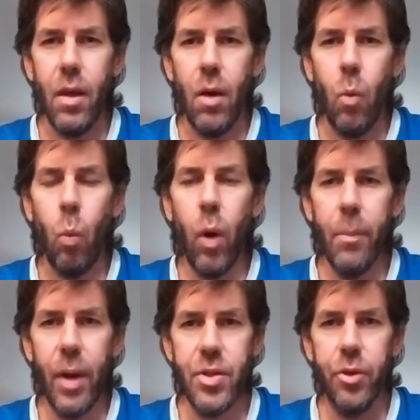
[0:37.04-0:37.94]
one
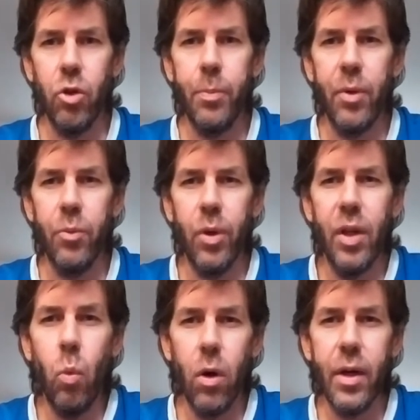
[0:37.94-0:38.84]
muscle group and really
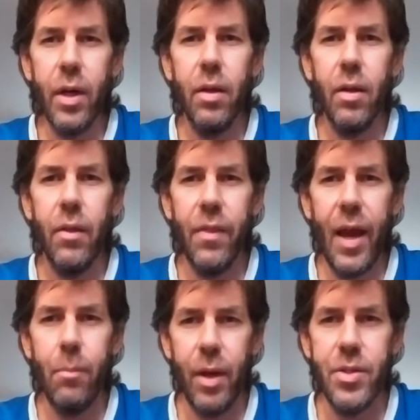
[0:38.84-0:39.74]
work
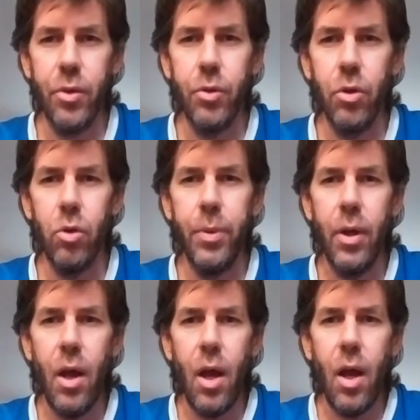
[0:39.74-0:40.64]
that muscle group
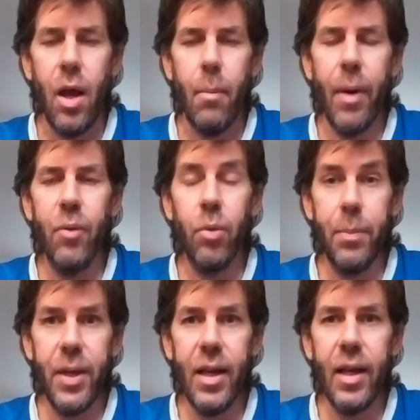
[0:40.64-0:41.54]
by
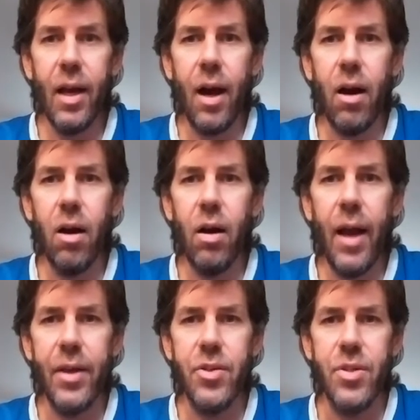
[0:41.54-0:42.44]
repeating our
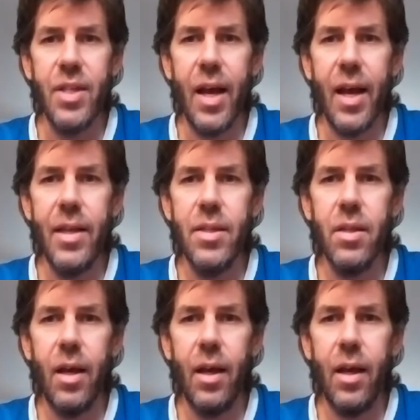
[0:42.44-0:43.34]
exercise
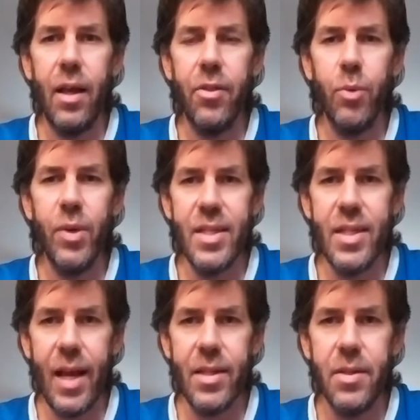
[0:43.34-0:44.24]
3
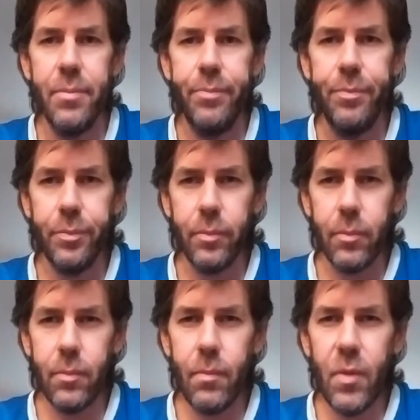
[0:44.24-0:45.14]
sets
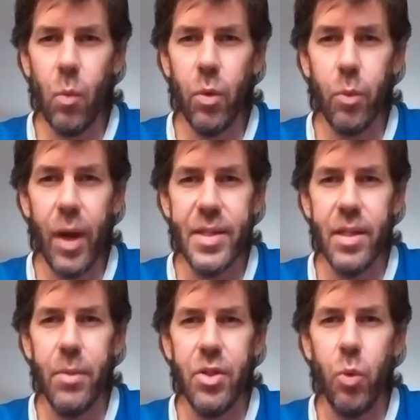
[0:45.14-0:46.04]
with rest
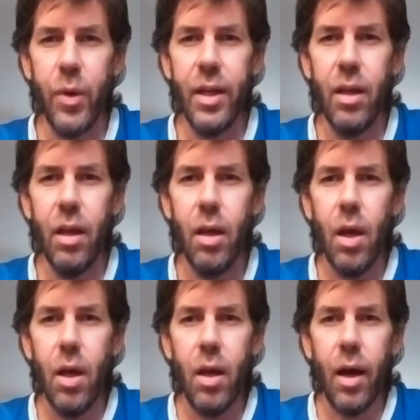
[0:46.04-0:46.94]
in between
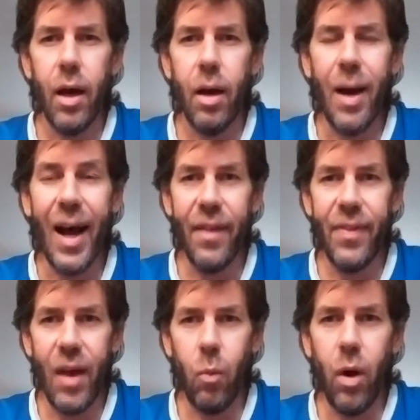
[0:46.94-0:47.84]
on
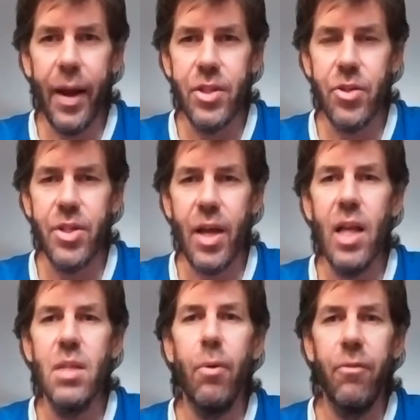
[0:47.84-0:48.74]
that one
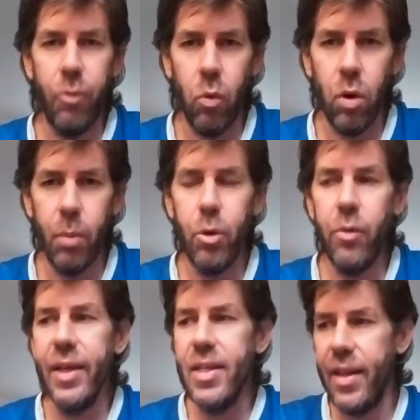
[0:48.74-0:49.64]
exercise before
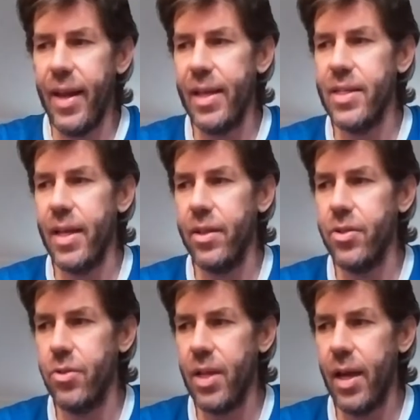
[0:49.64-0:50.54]
moving to the next
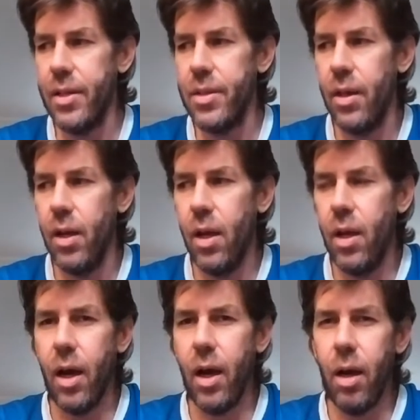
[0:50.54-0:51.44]
exercise.
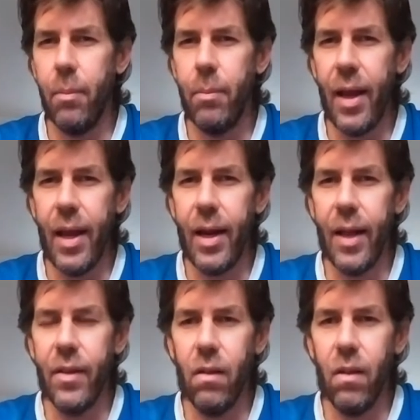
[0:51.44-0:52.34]
And
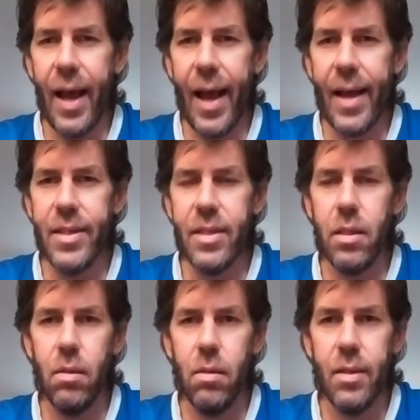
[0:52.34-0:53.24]
on the last
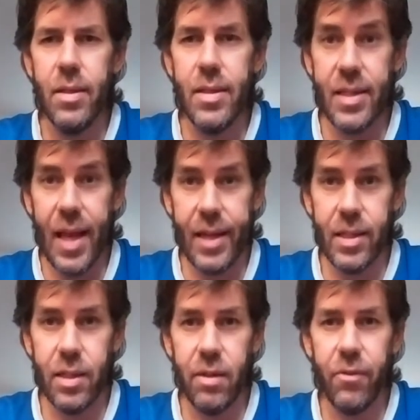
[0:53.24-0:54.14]
set
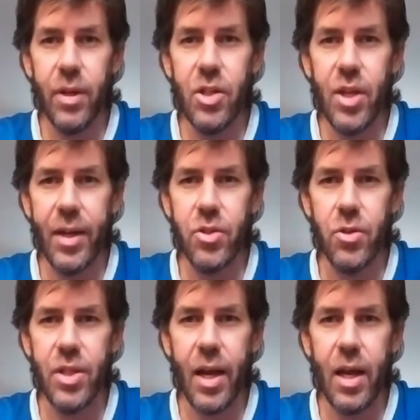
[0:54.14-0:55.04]
for each
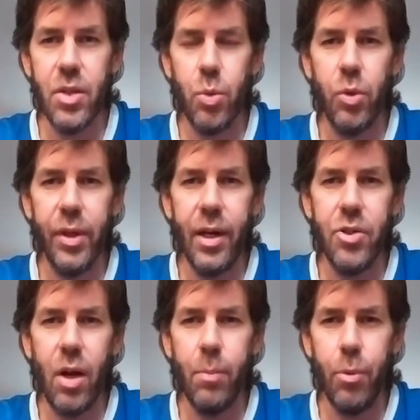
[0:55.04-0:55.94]
exercise, we're really going to
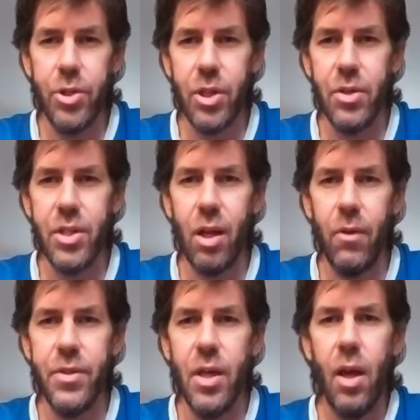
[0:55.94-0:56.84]
try to push
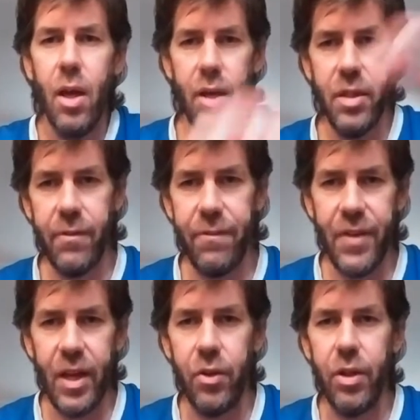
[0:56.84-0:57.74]
ourselves to
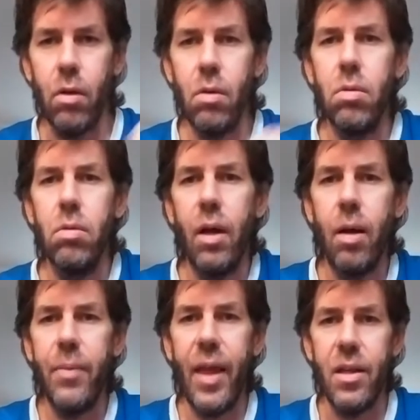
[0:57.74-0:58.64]
failure.
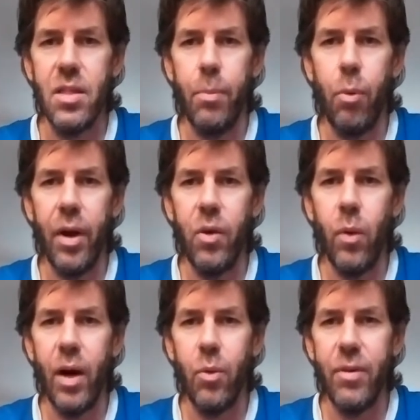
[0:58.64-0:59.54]
That is the point
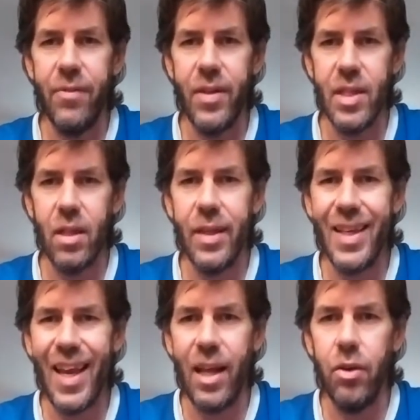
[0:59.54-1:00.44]
where we physically
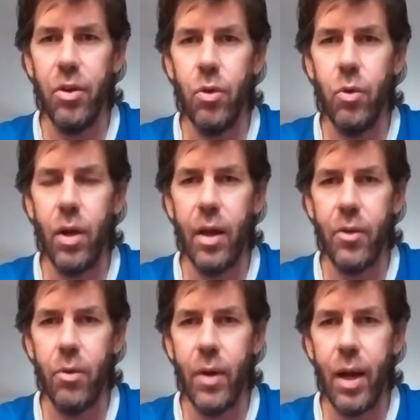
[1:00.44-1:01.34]
can't do
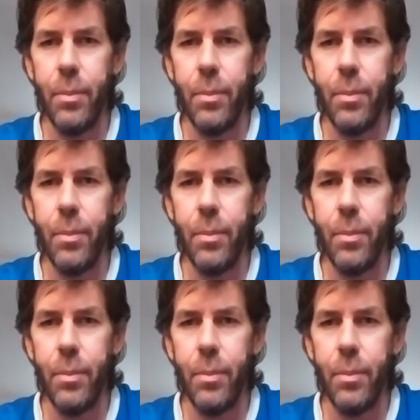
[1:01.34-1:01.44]
another rep.